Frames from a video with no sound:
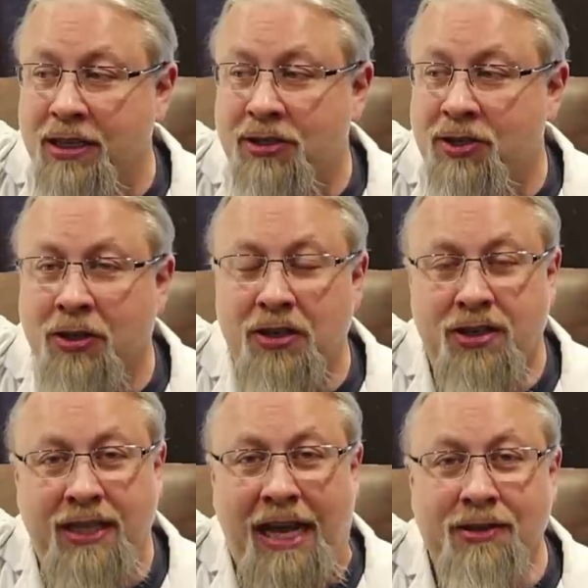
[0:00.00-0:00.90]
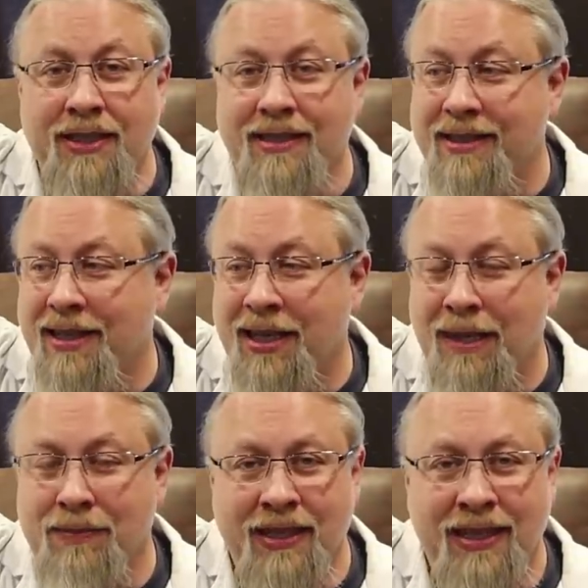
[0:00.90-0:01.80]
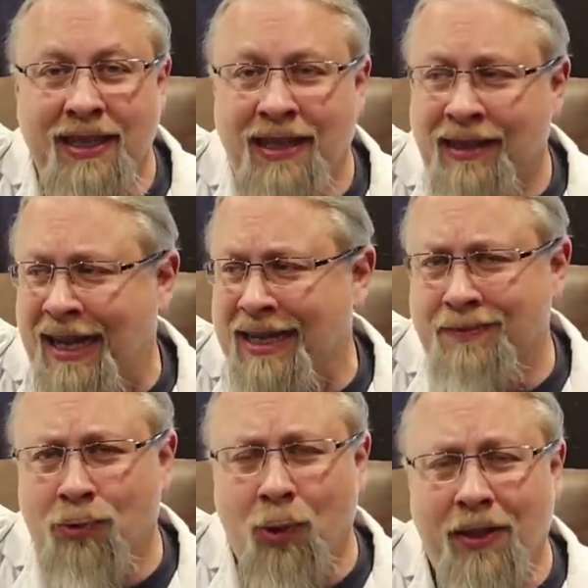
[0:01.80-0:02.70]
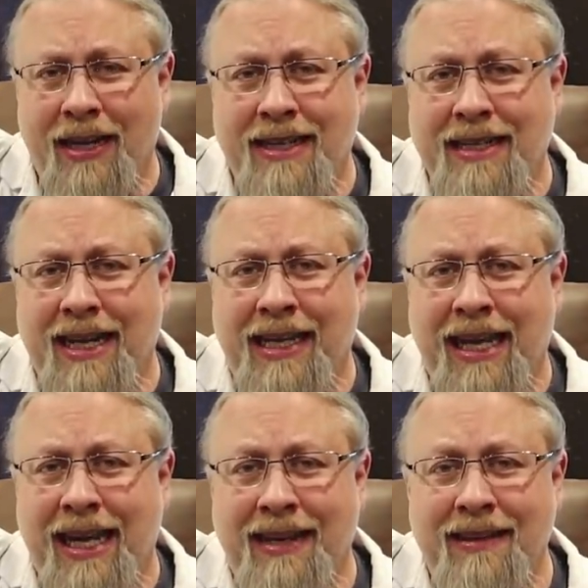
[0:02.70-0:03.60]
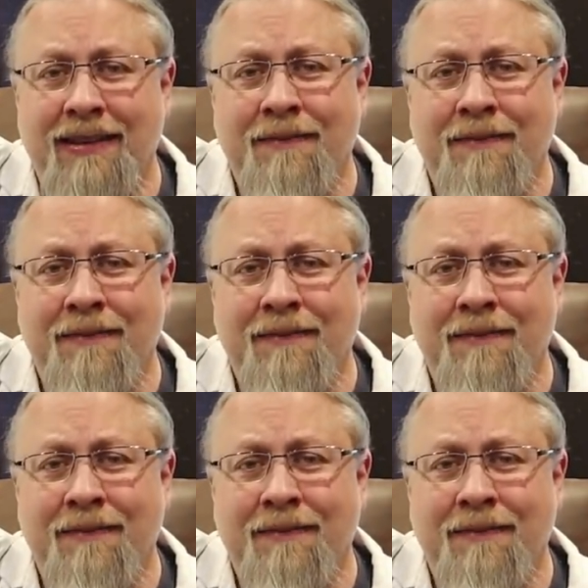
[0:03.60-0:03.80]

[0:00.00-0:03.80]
and discharge thousands of times, lasts more than a decade.